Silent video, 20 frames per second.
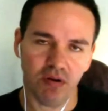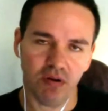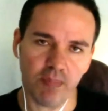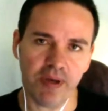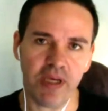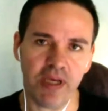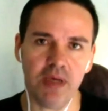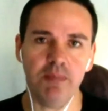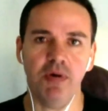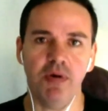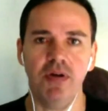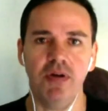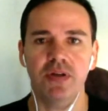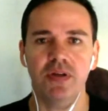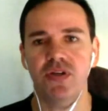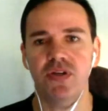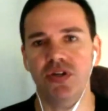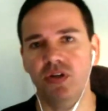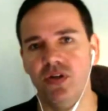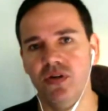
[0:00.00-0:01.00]
paying him by the
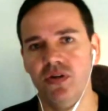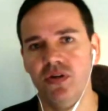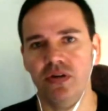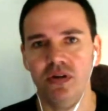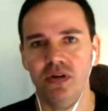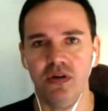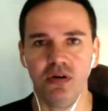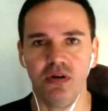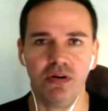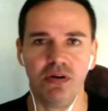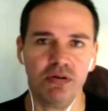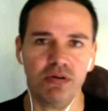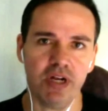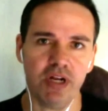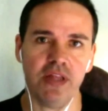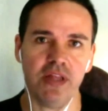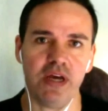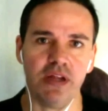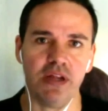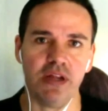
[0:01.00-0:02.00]
student. You're not creating
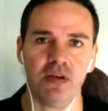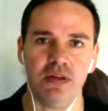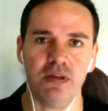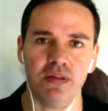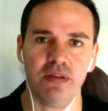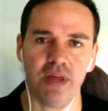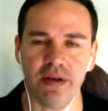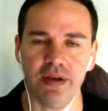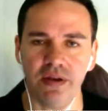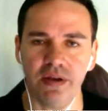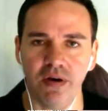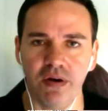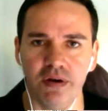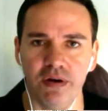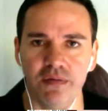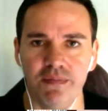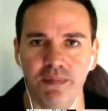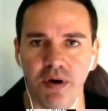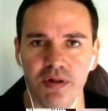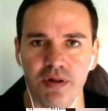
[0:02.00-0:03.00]
that kind
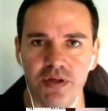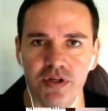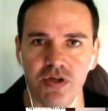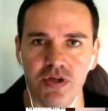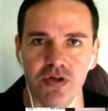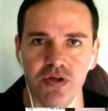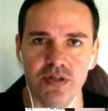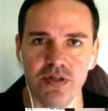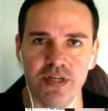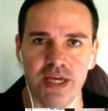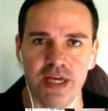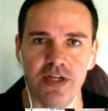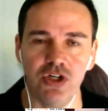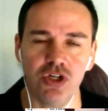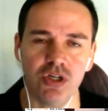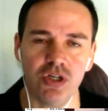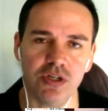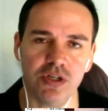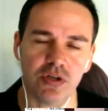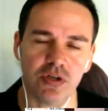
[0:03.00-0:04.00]
of by the student
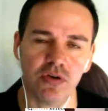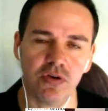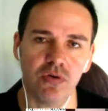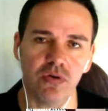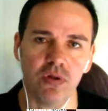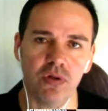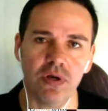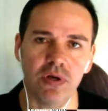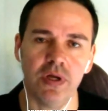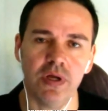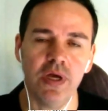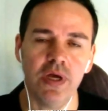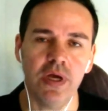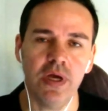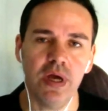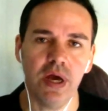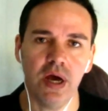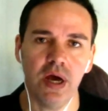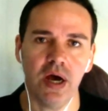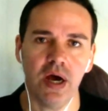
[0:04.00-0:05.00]
tension, as I call
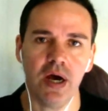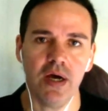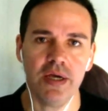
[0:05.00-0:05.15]
it.